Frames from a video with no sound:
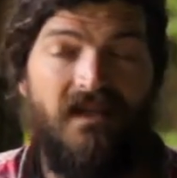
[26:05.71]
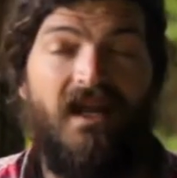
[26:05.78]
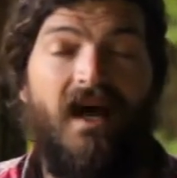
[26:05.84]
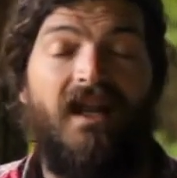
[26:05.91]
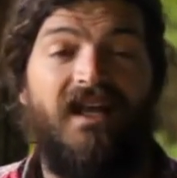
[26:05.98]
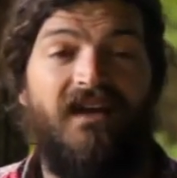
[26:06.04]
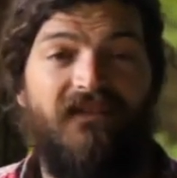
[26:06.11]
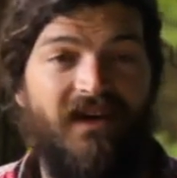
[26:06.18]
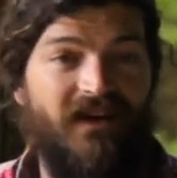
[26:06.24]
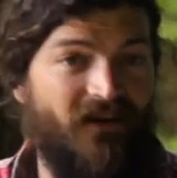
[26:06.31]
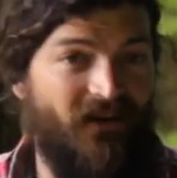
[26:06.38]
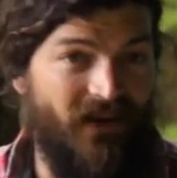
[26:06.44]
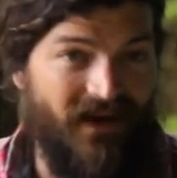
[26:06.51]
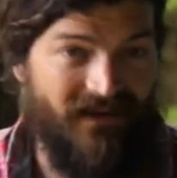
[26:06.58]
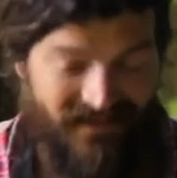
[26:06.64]
Not living,
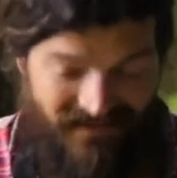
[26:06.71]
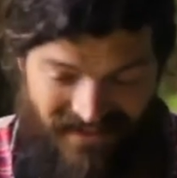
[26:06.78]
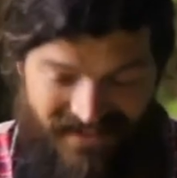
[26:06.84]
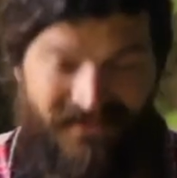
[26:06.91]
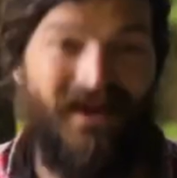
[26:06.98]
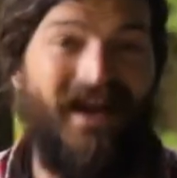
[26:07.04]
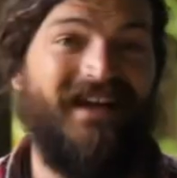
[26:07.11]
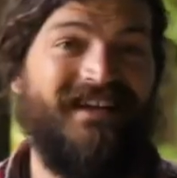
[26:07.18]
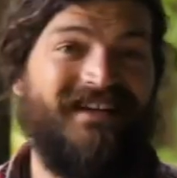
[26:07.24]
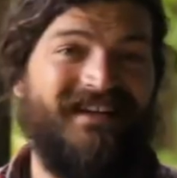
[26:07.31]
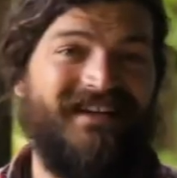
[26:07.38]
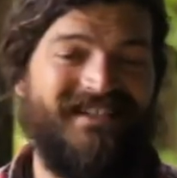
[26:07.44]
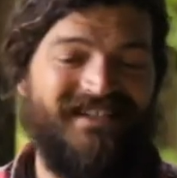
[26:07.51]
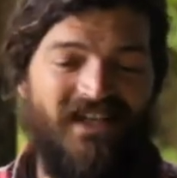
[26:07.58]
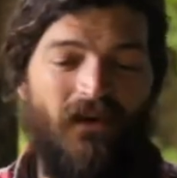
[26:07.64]
correct. That's right.
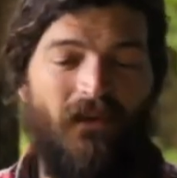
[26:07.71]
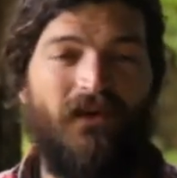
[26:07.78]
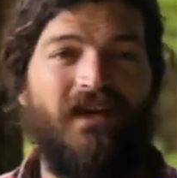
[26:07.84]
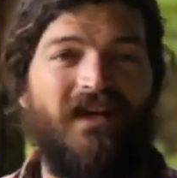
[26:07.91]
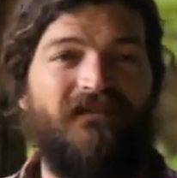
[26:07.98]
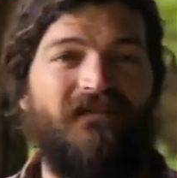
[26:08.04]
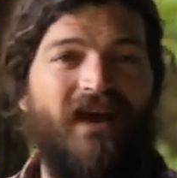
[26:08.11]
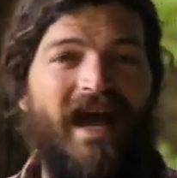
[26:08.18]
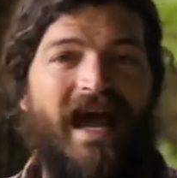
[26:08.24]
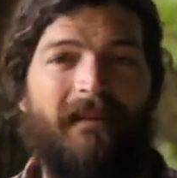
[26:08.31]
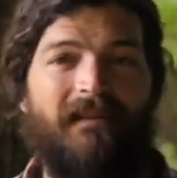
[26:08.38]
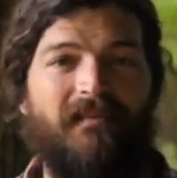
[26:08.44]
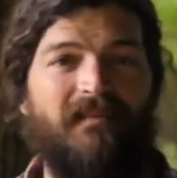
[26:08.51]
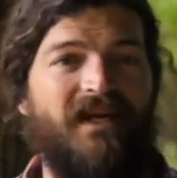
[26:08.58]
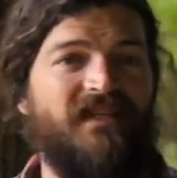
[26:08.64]
So we're looking for a
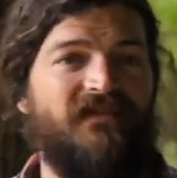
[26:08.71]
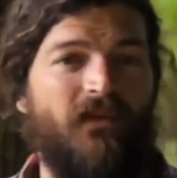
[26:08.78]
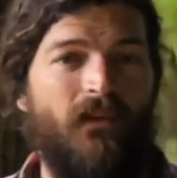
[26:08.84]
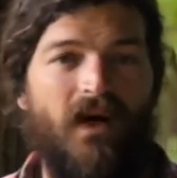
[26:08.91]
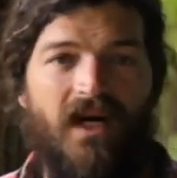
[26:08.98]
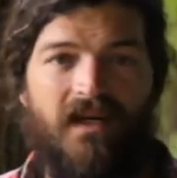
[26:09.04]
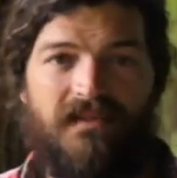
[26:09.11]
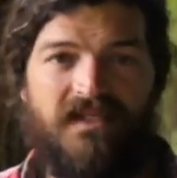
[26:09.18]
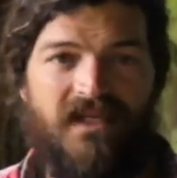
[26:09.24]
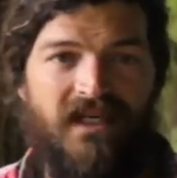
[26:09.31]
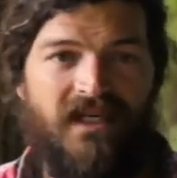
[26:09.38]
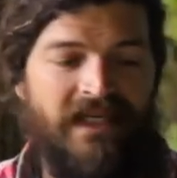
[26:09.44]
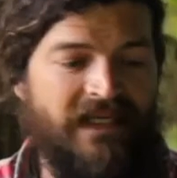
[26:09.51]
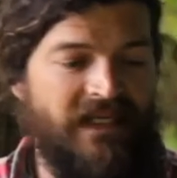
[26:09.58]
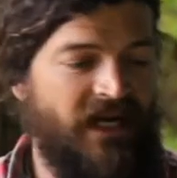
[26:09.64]
happy place for worms.
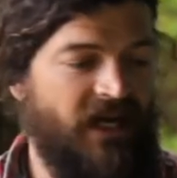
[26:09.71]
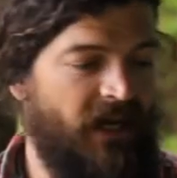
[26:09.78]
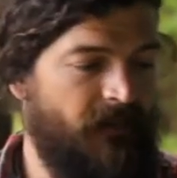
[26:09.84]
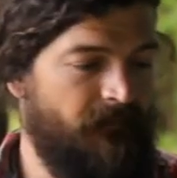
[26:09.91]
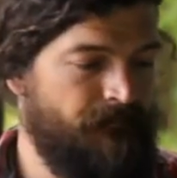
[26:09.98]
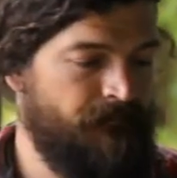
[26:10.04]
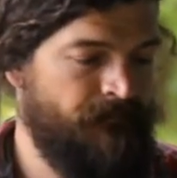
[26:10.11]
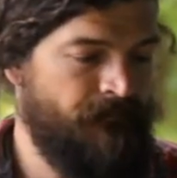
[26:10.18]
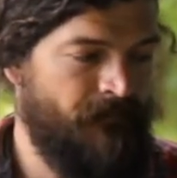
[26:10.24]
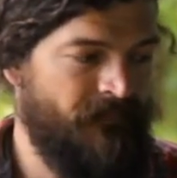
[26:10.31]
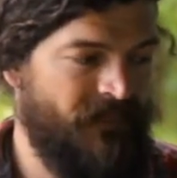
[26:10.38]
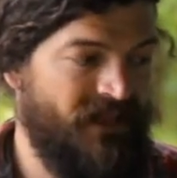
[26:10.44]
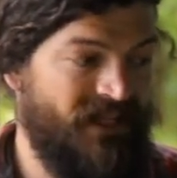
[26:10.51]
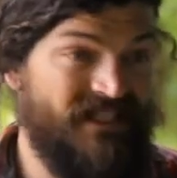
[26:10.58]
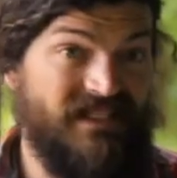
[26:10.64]

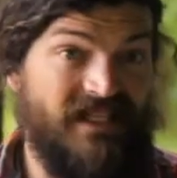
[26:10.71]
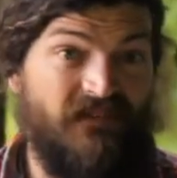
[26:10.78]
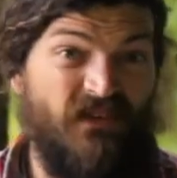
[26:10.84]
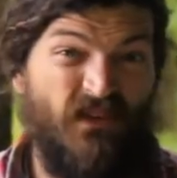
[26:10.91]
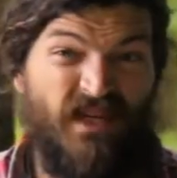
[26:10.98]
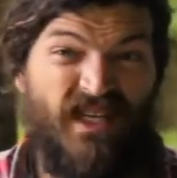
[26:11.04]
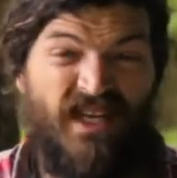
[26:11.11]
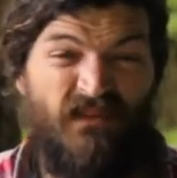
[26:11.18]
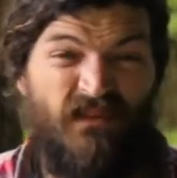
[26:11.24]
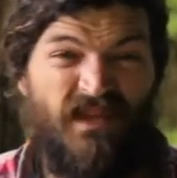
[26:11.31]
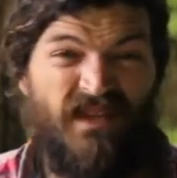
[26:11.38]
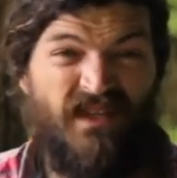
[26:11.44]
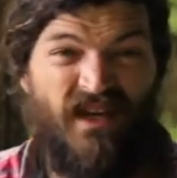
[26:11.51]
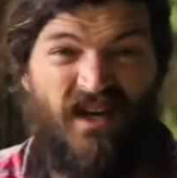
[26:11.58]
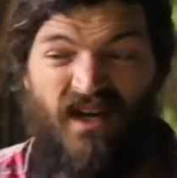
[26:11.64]
Like I said, if you want to get
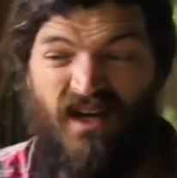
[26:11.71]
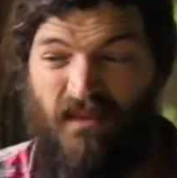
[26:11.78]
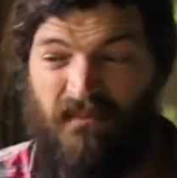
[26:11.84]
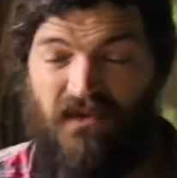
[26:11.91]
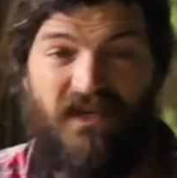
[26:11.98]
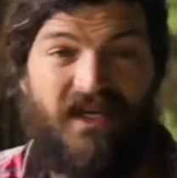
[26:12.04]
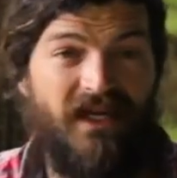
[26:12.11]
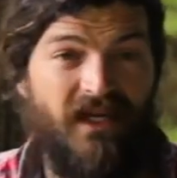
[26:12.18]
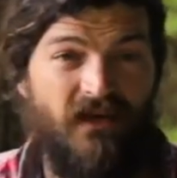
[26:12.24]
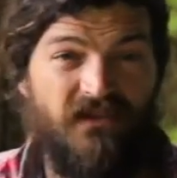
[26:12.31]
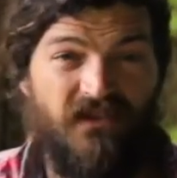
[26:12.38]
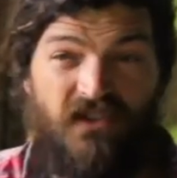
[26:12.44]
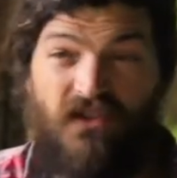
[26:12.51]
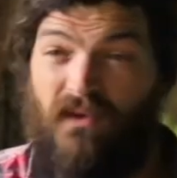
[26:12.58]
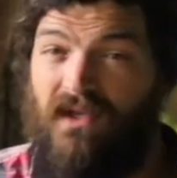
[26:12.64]
with your
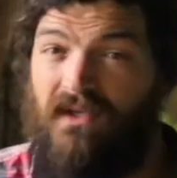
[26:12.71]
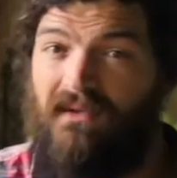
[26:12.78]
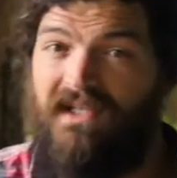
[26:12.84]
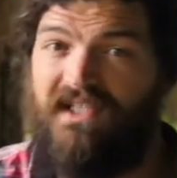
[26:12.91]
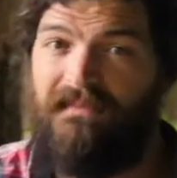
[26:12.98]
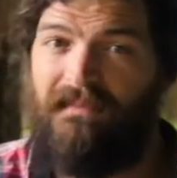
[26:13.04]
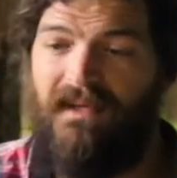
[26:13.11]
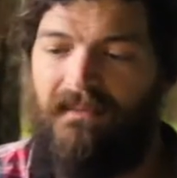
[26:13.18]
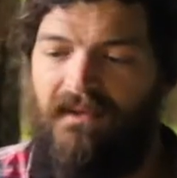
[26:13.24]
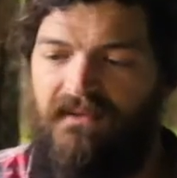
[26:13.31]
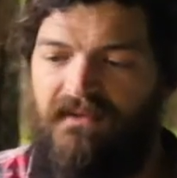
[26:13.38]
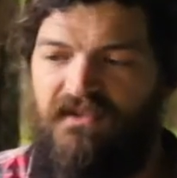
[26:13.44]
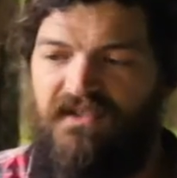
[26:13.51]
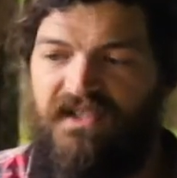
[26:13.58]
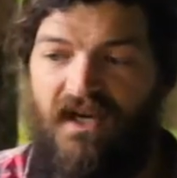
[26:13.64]
kiddos, or you want to do an experiment
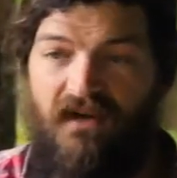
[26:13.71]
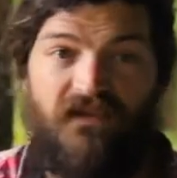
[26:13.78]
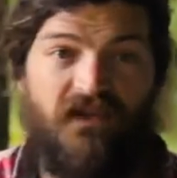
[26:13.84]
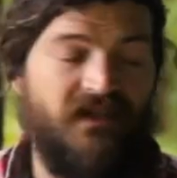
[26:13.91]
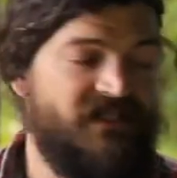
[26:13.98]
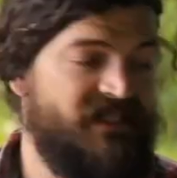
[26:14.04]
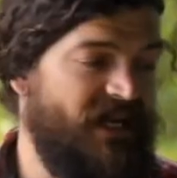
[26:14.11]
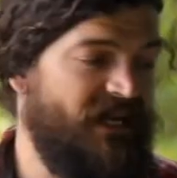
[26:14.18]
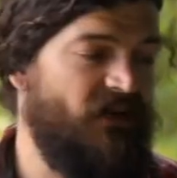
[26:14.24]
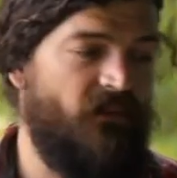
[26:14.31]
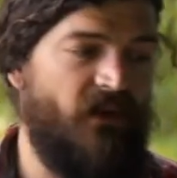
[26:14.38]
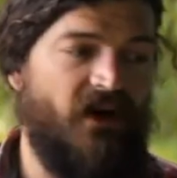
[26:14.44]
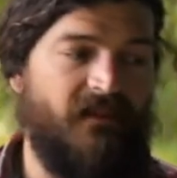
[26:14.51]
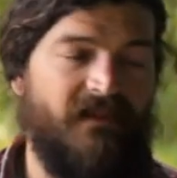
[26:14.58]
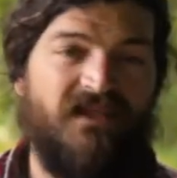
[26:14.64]
with yourself, you can take a
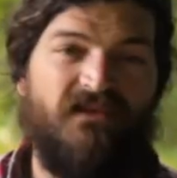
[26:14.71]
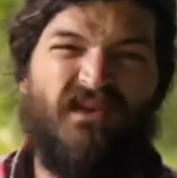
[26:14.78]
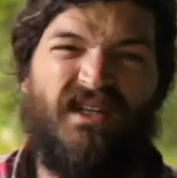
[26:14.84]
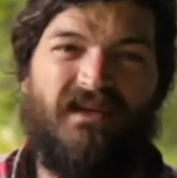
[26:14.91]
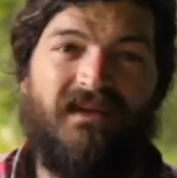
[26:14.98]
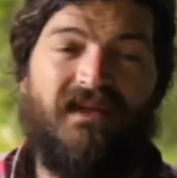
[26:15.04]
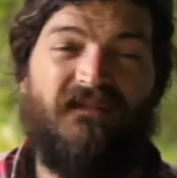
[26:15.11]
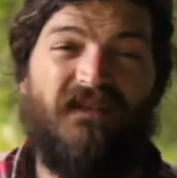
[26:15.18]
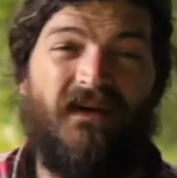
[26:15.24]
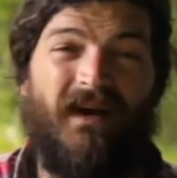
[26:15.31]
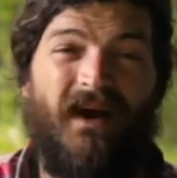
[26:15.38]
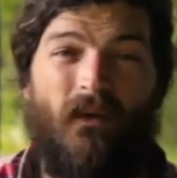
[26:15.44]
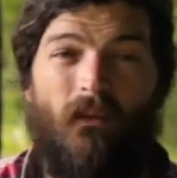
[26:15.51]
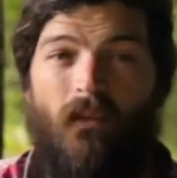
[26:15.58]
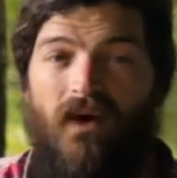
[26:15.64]
worm and really, really figure
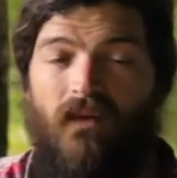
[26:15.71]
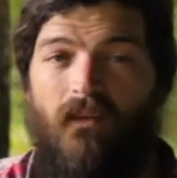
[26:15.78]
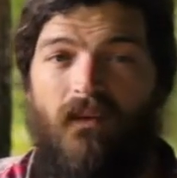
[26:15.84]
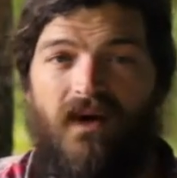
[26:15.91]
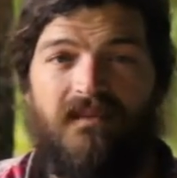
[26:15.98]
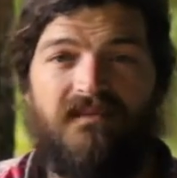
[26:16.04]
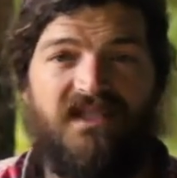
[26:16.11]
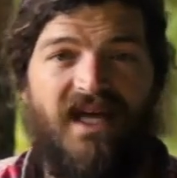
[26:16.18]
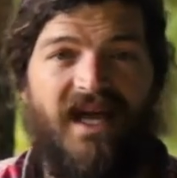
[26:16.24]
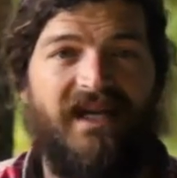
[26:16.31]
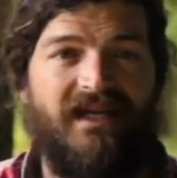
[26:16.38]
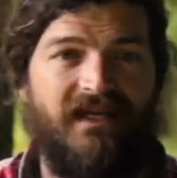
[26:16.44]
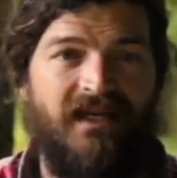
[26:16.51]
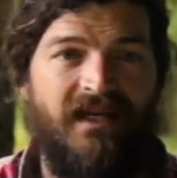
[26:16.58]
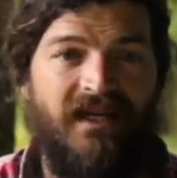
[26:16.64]
out what worms like.